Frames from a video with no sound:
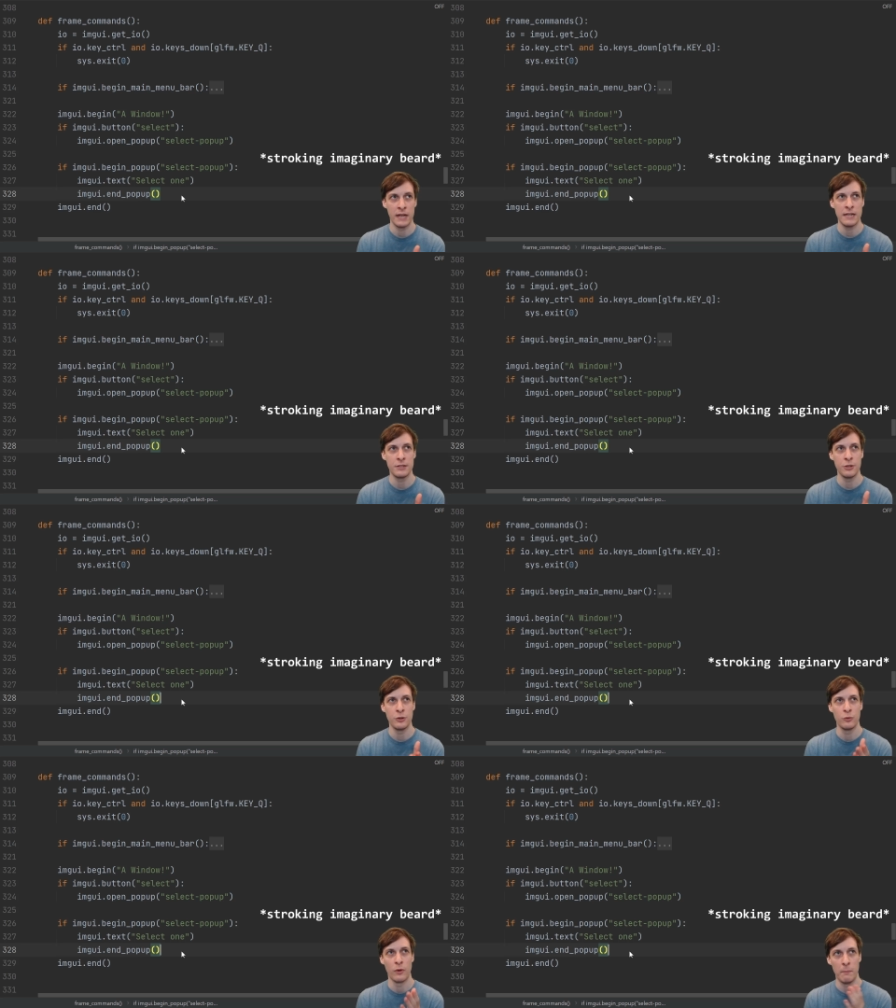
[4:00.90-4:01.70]
need
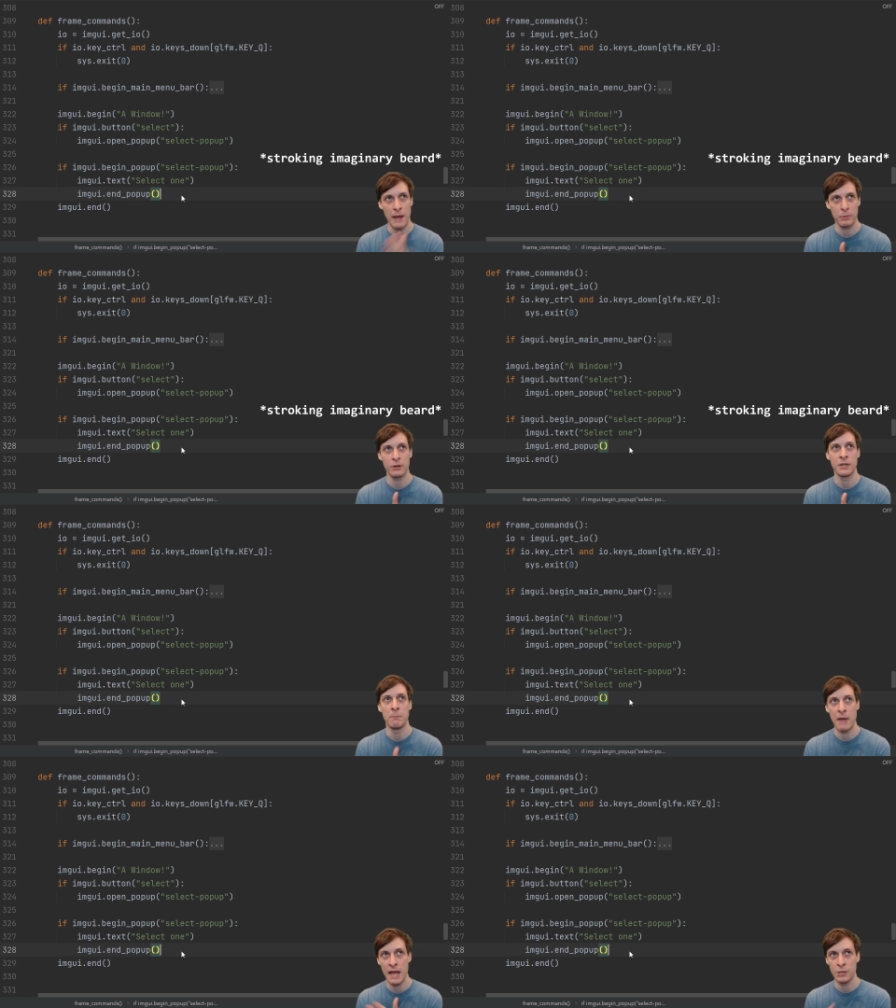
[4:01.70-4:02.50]
to remember to
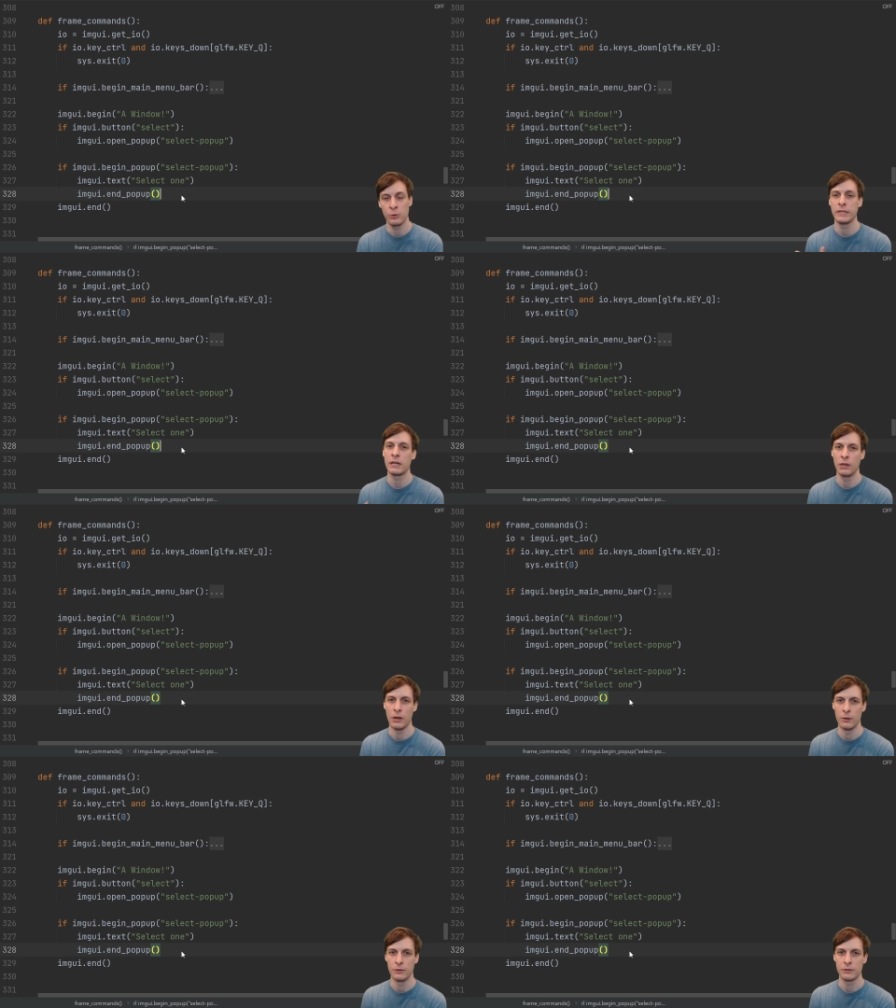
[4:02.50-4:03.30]
manually
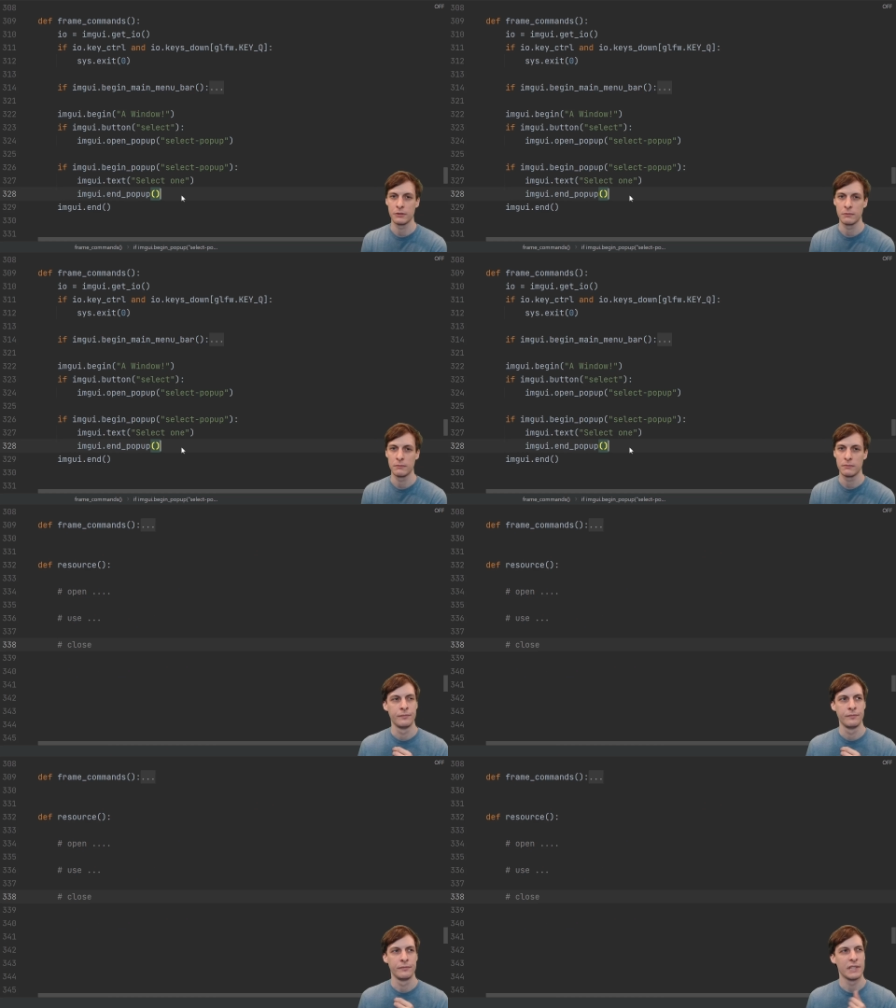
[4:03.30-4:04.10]
close.
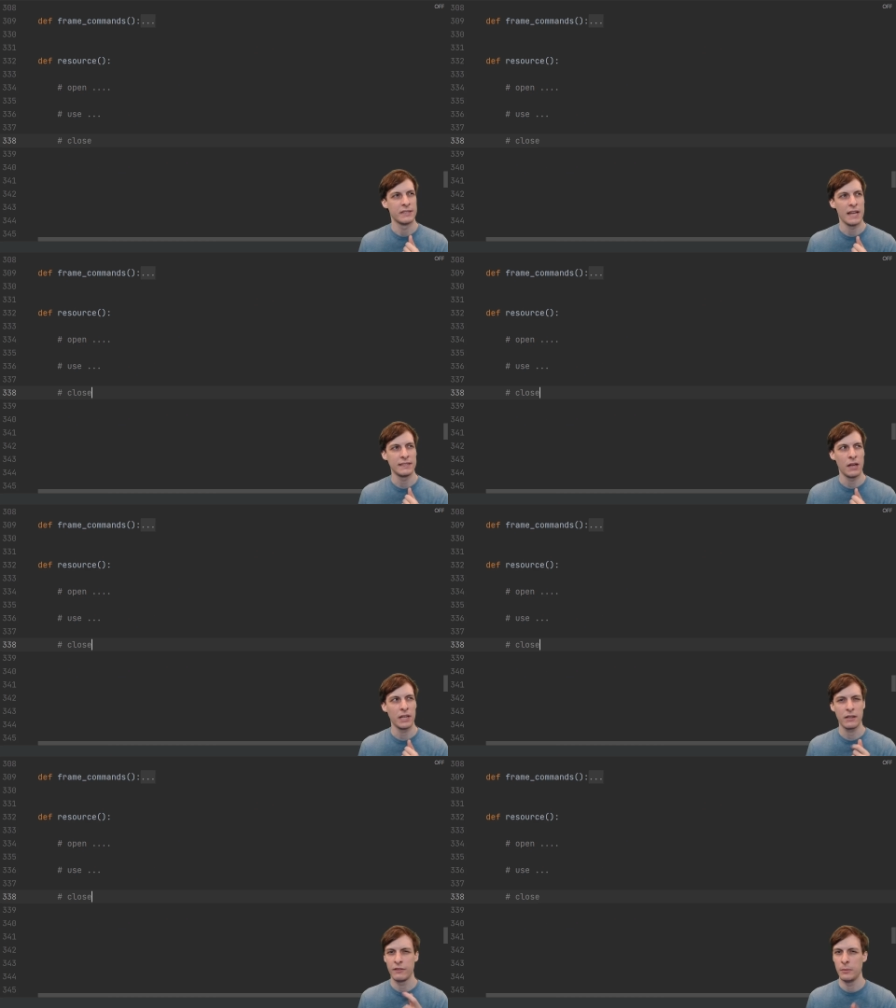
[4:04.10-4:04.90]
Does that sound
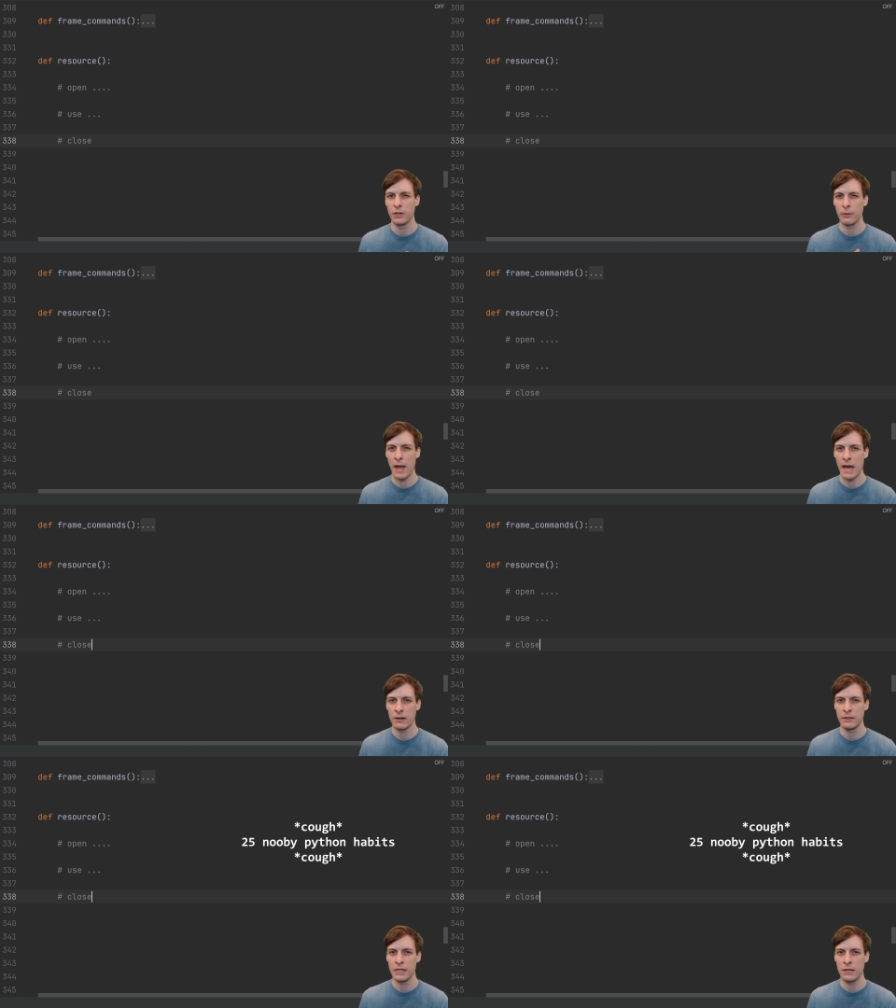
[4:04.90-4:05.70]
like a familiar pattern
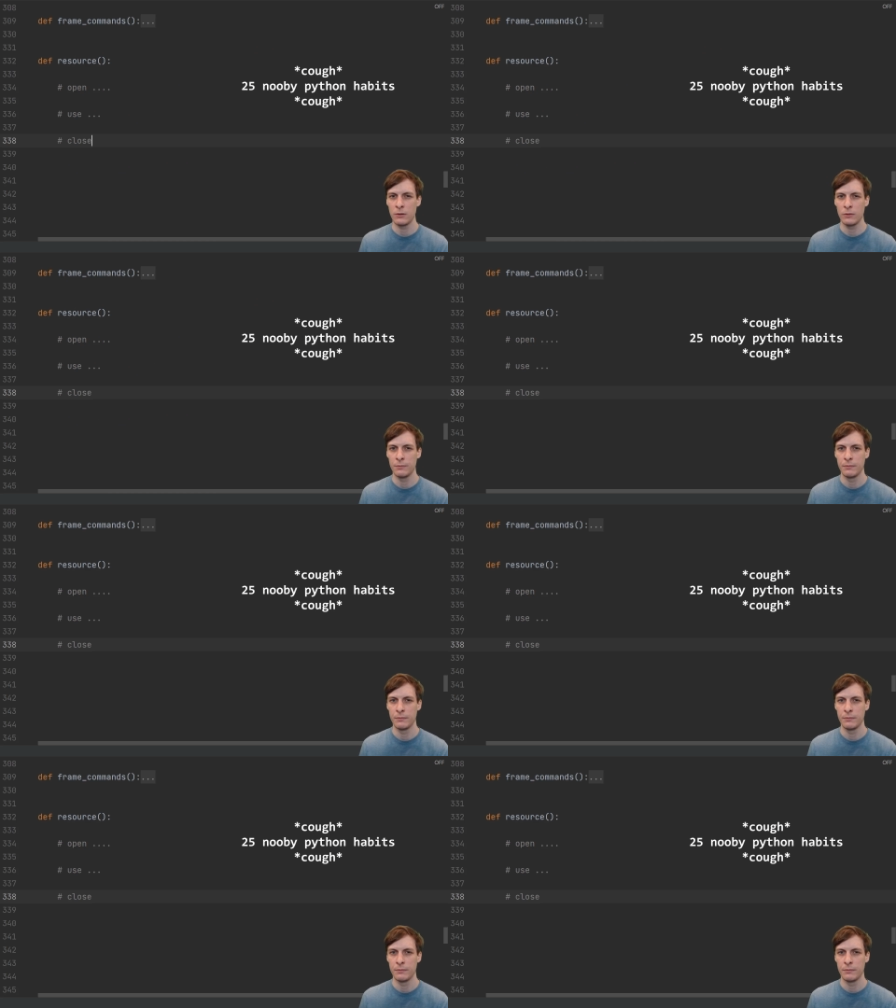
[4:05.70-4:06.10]
to you?